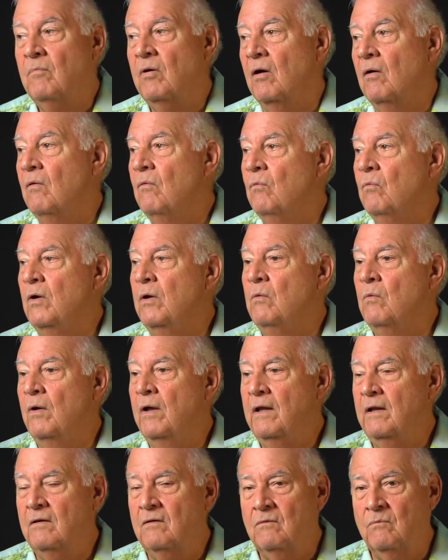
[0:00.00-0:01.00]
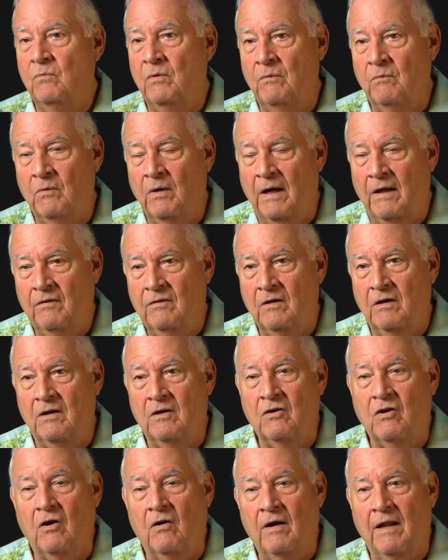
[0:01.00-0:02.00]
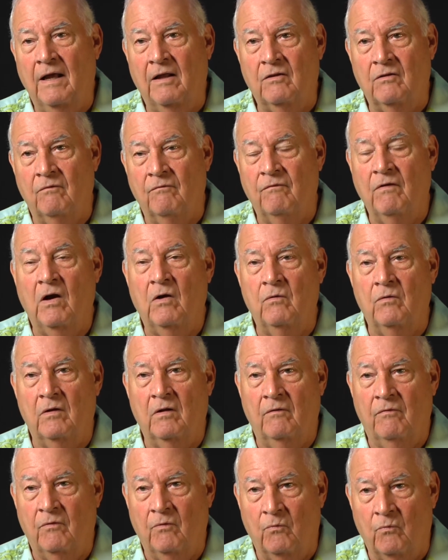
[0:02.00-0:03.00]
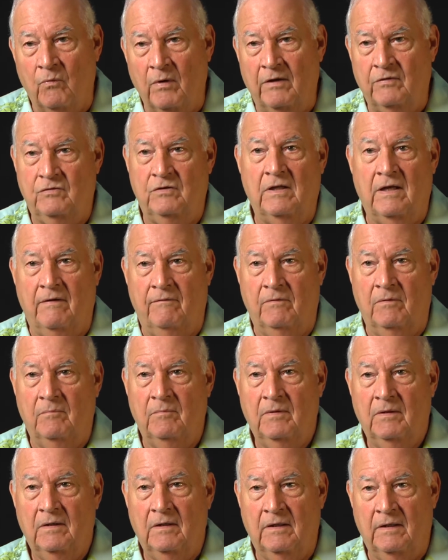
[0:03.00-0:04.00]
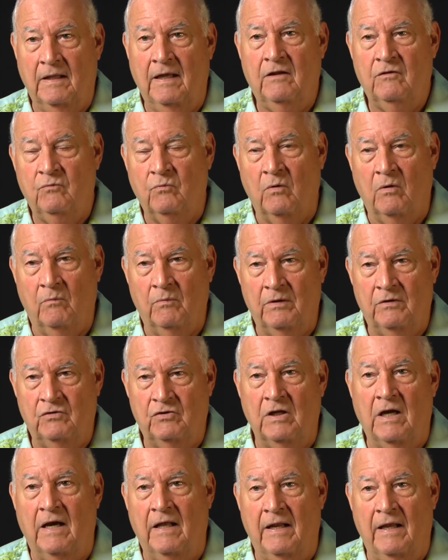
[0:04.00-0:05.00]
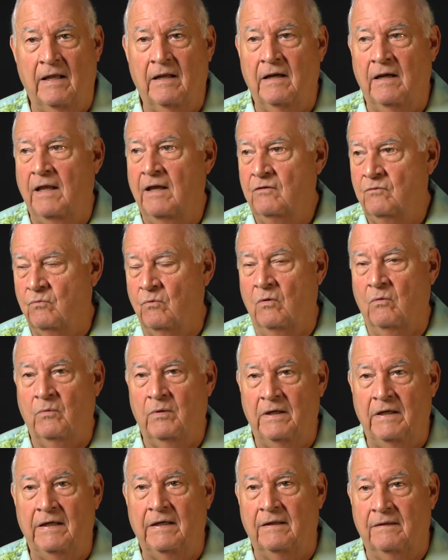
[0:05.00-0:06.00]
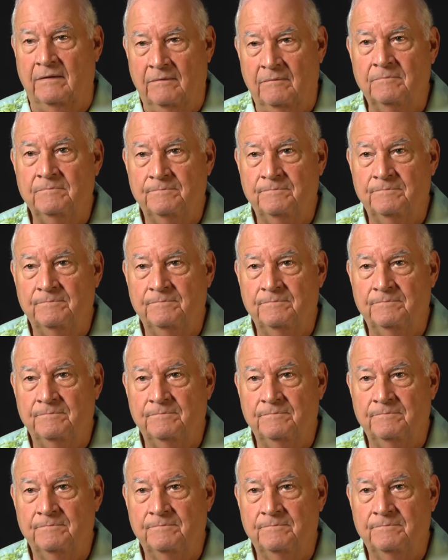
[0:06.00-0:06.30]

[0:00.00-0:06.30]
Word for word: but we went, we were out there to turn out the vote of the rest of them. Okay. And that's what we shot at, and that's what we hit.